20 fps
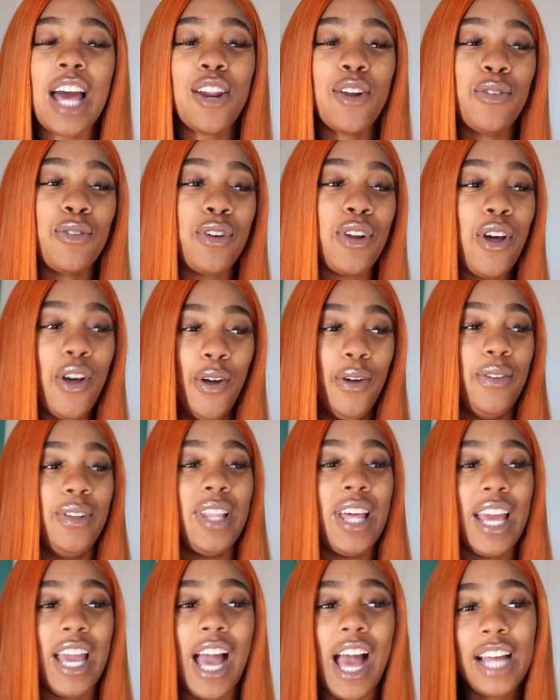I don't know.
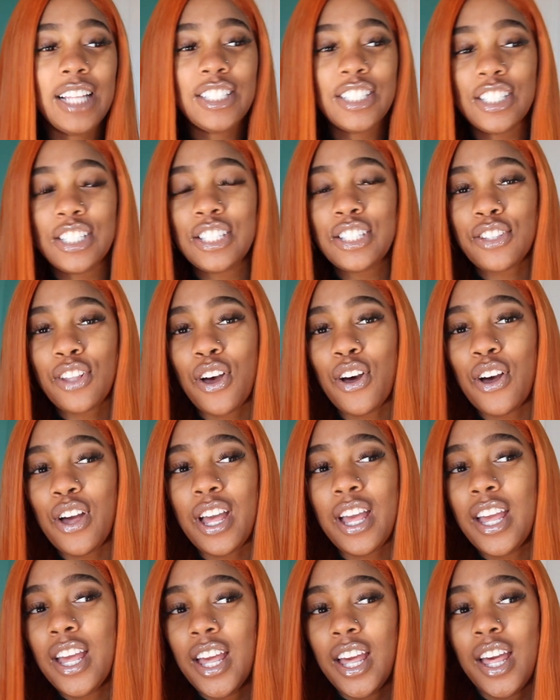Like, I just
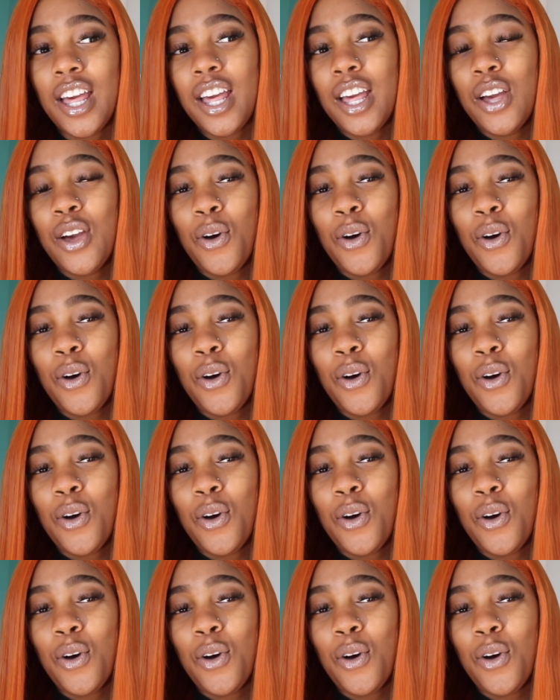thought,